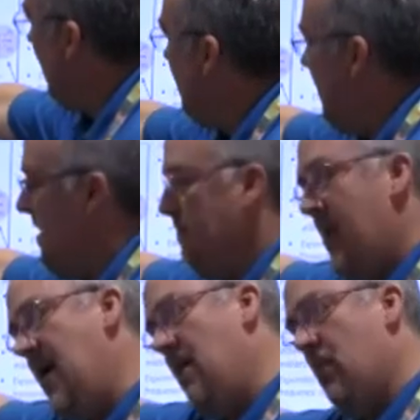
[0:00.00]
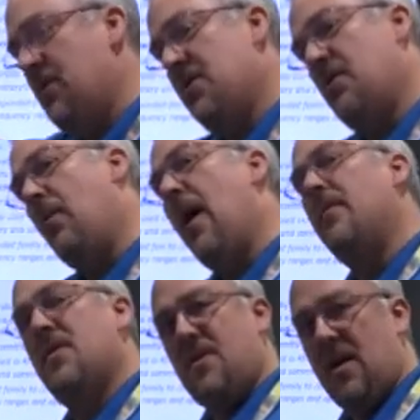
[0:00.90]
a TMP, which is
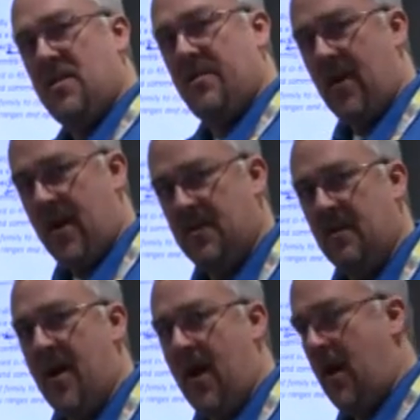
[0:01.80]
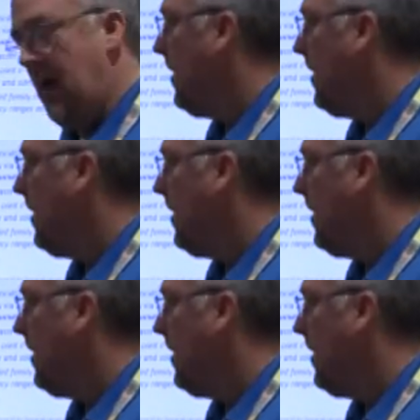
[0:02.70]
around the size of an SMA